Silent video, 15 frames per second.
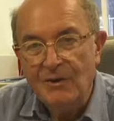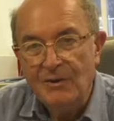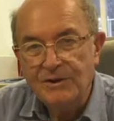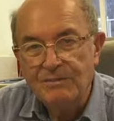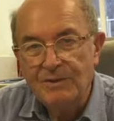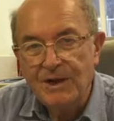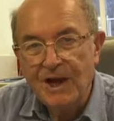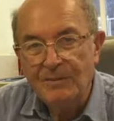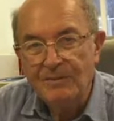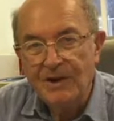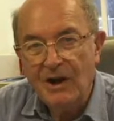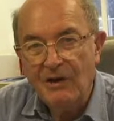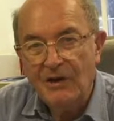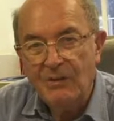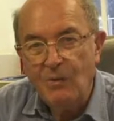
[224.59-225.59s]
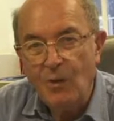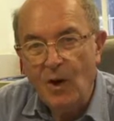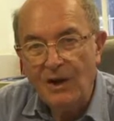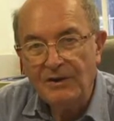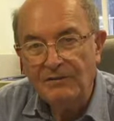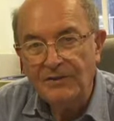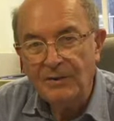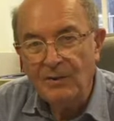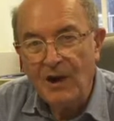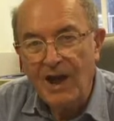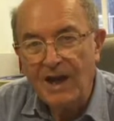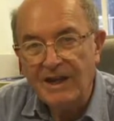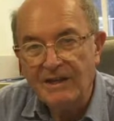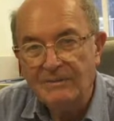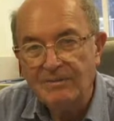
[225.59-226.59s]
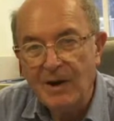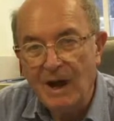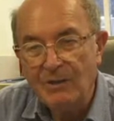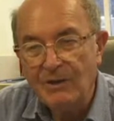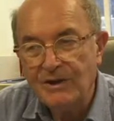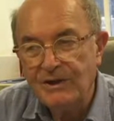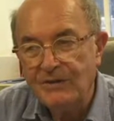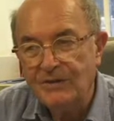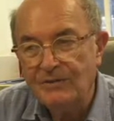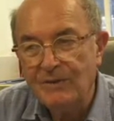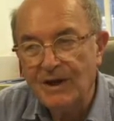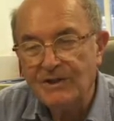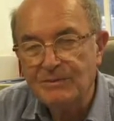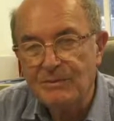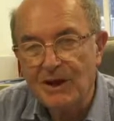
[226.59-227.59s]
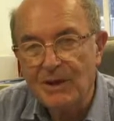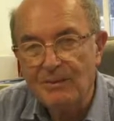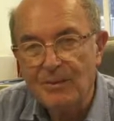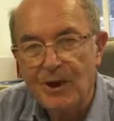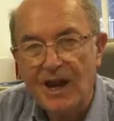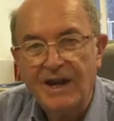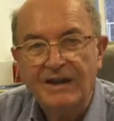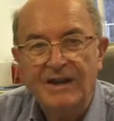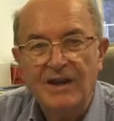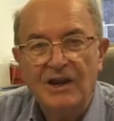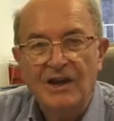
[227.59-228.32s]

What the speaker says: was becoming only one of the ways by which information about the brain